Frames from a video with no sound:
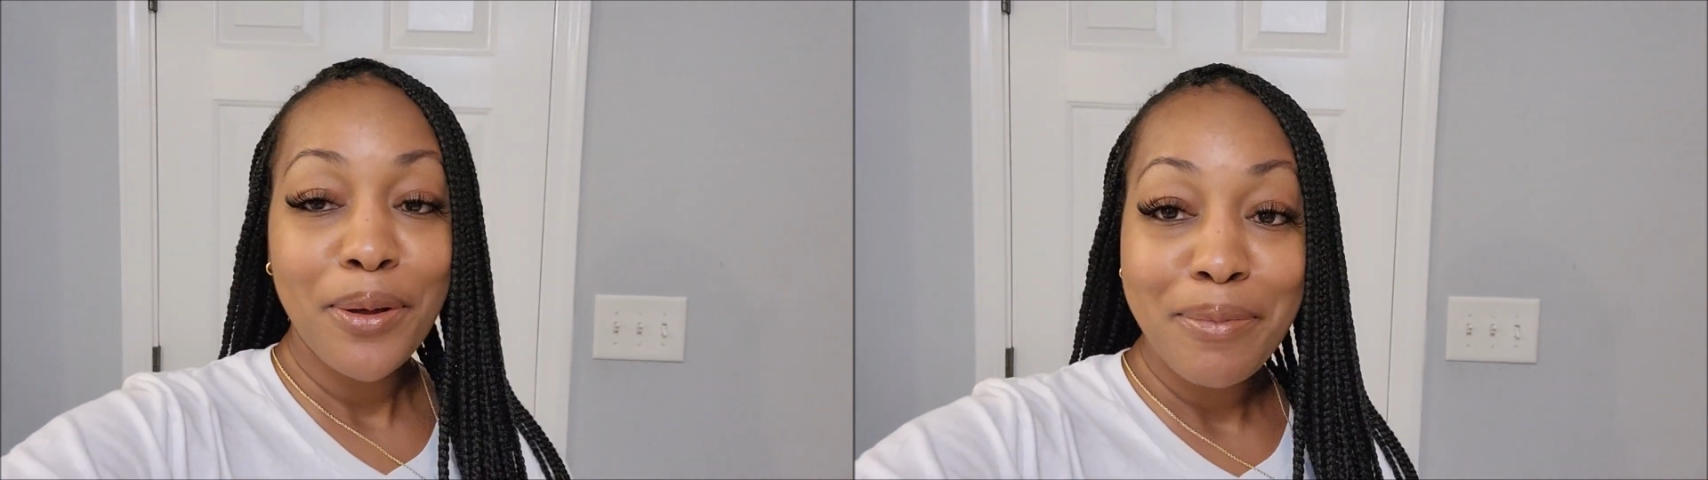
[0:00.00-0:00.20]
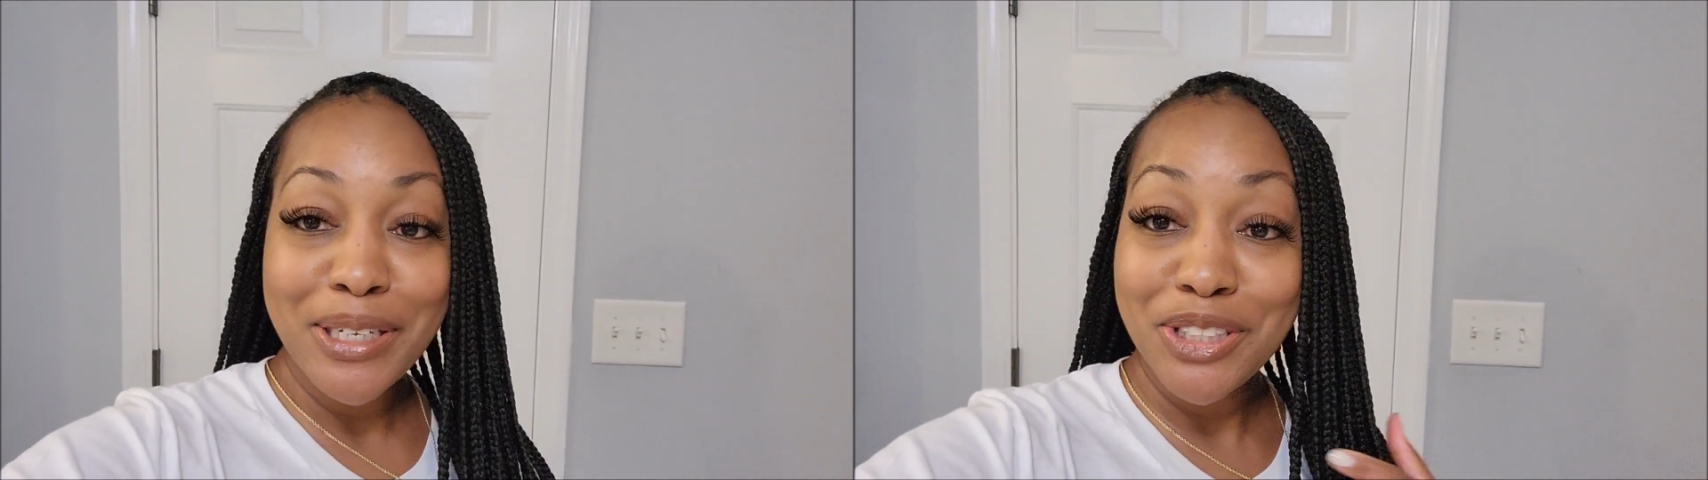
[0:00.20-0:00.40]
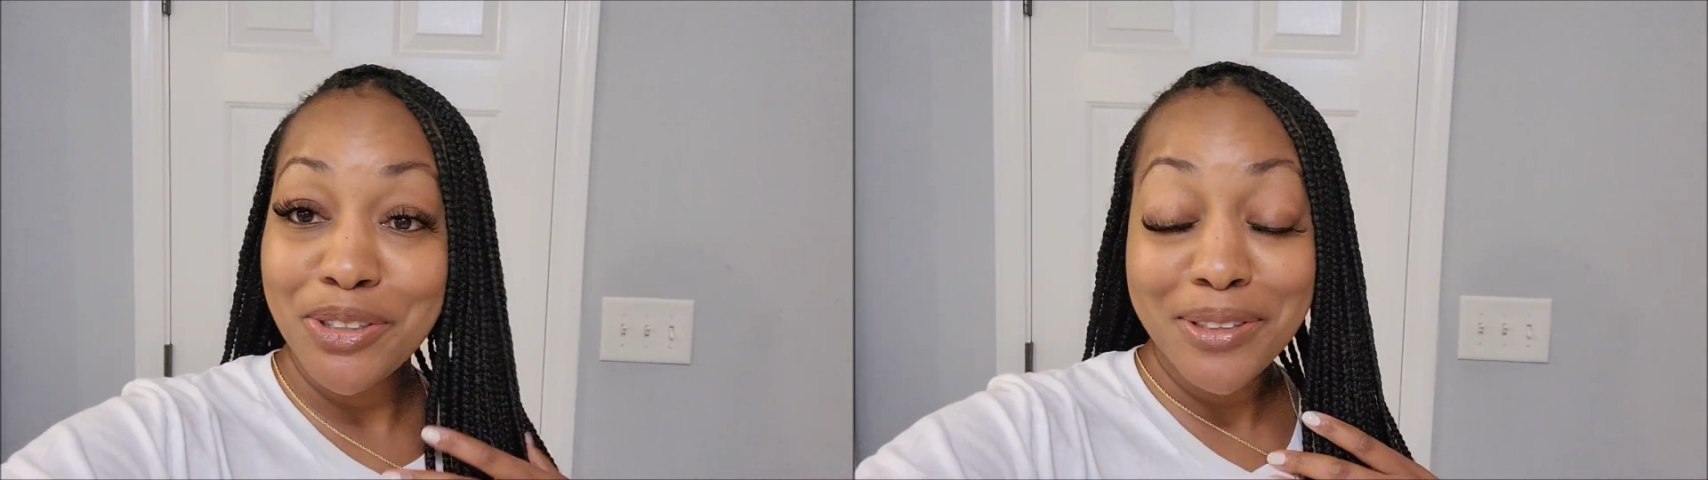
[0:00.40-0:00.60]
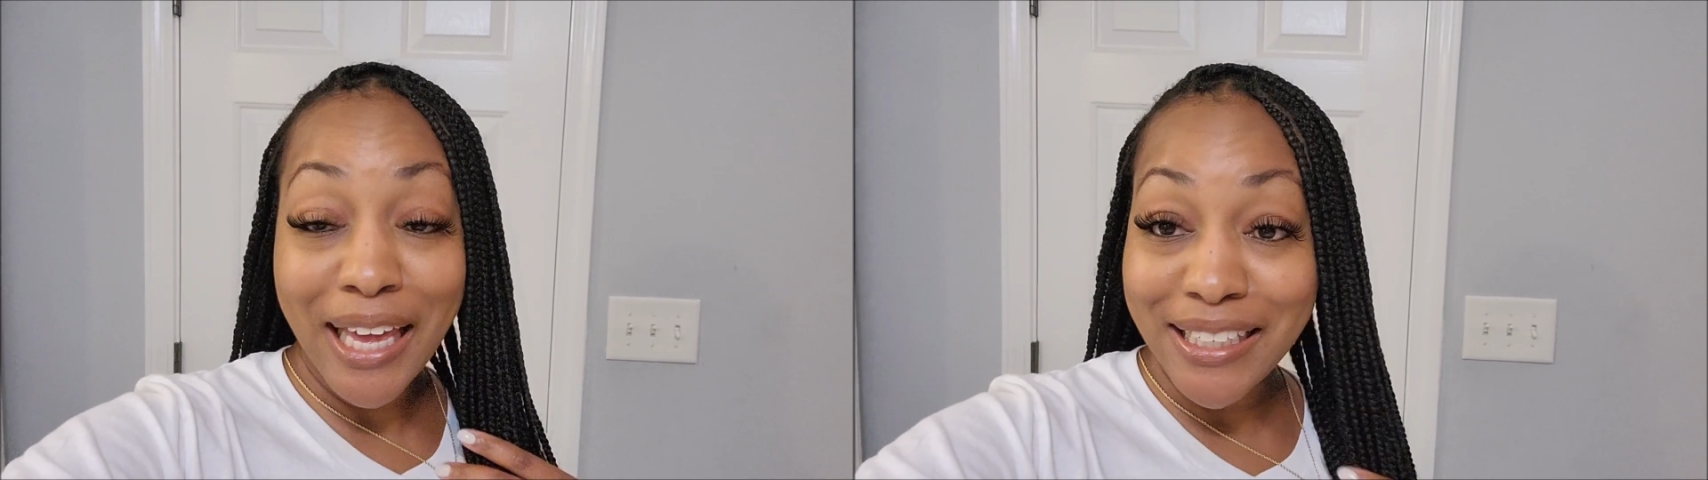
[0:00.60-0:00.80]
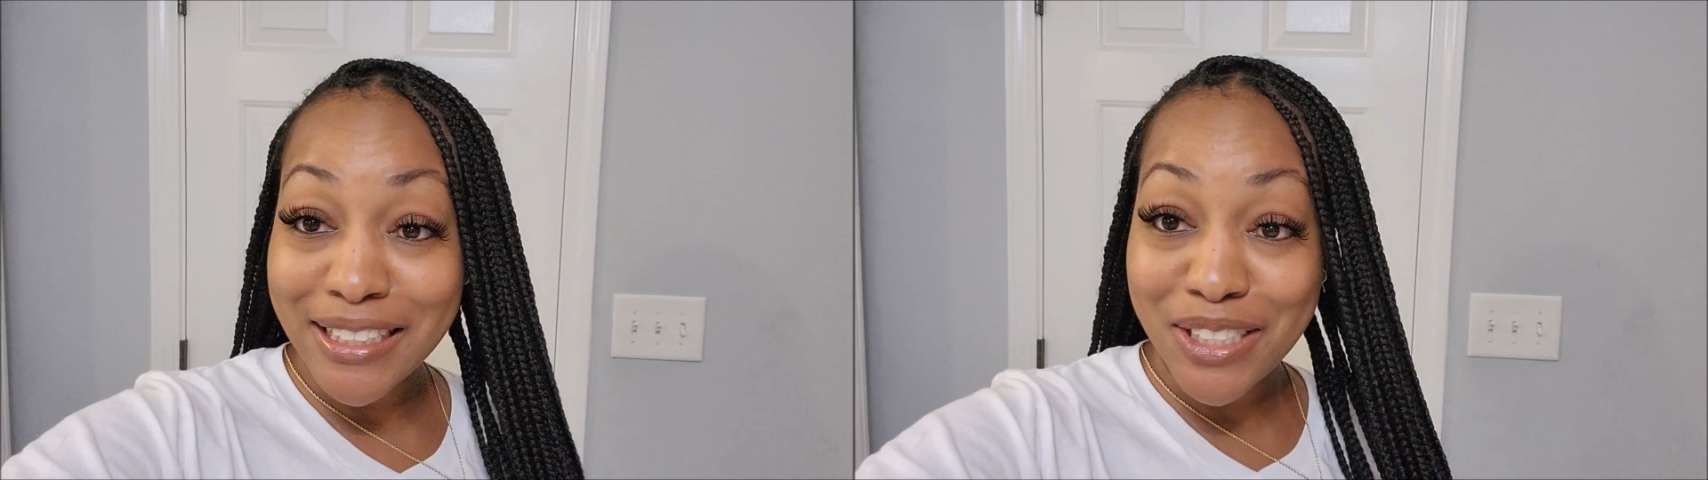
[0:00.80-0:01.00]
Make sure you
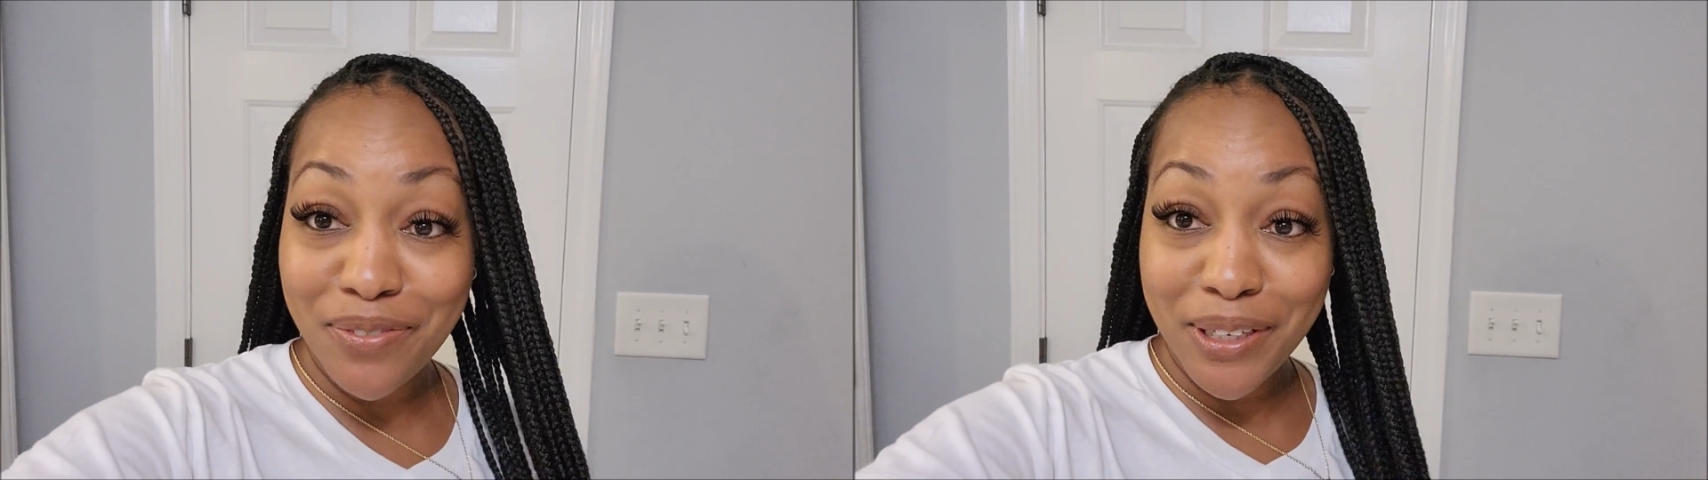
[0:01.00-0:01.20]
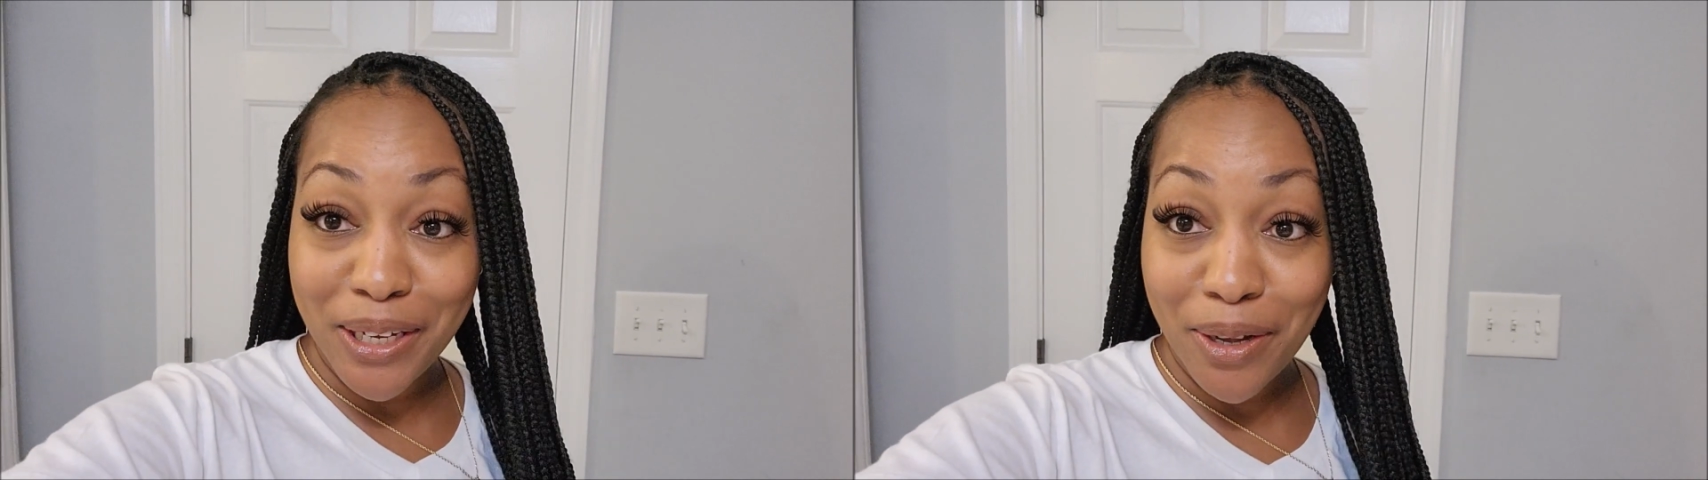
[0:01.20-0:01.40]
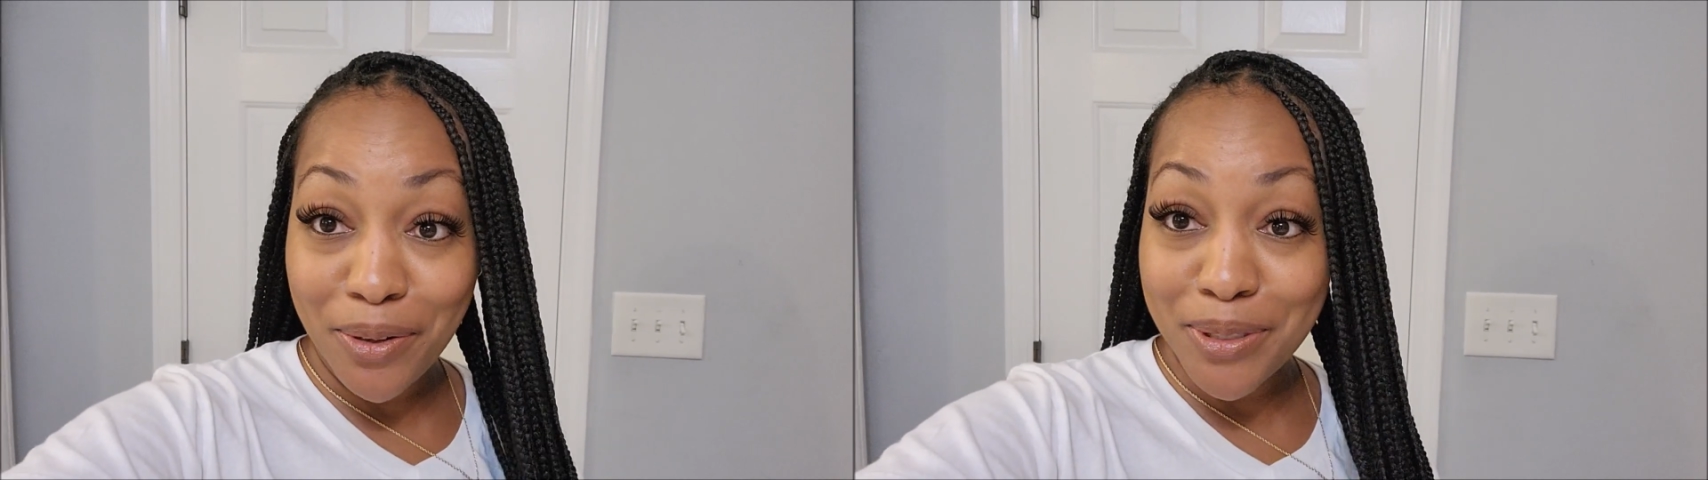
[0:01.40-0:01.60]
like this video,